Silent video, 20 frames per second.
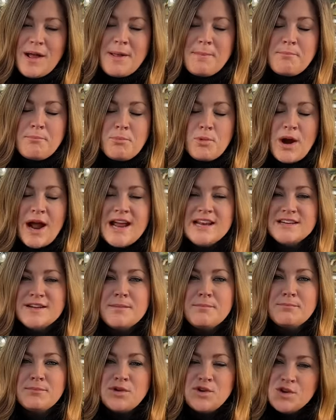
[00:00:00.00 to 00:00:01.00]
a bright,
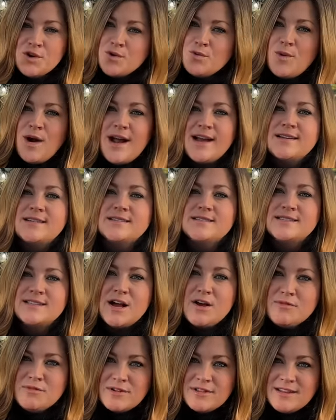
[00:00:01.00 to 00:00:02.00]
pure white,
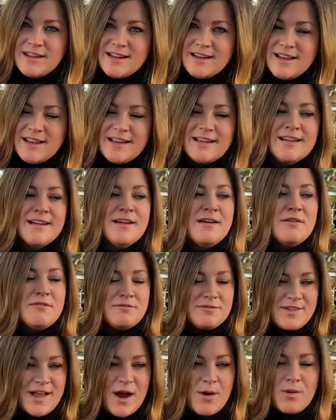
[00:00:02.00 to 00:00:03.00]
self-cleaning
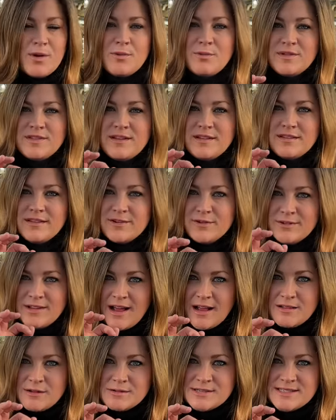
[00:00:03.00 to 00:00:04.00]
flower with a little
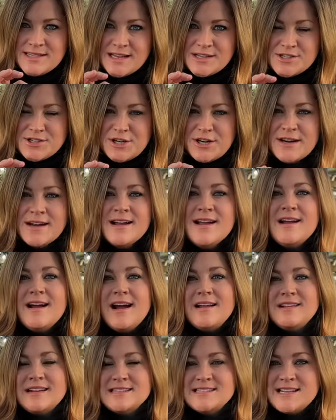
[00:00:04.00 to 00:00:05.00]
yellow center,
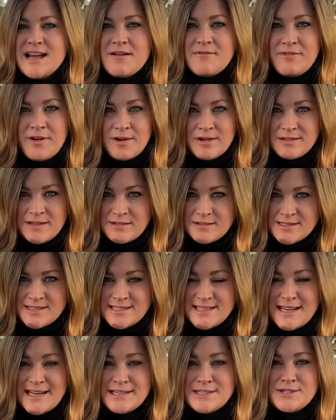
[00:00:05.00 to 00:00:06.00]
and they set very little
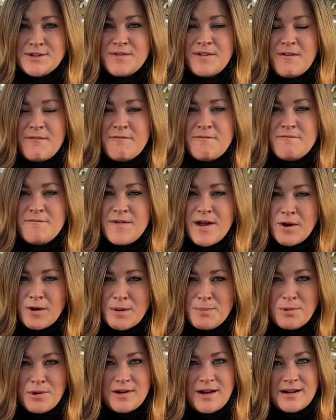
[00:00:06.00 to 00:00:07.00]
seeds, so they're very
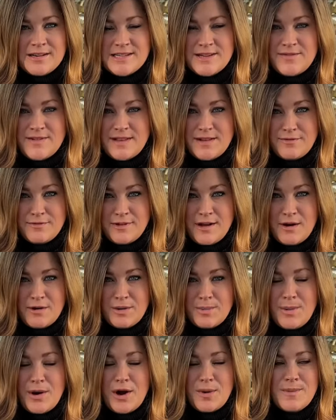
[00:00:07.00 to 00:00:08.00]
productive in the flower
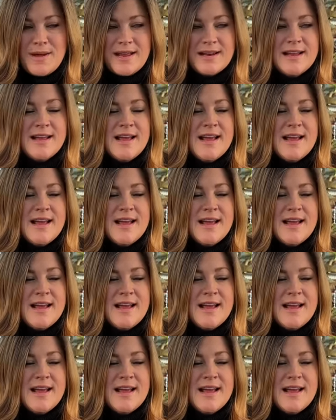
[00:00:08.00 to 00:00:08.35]
department.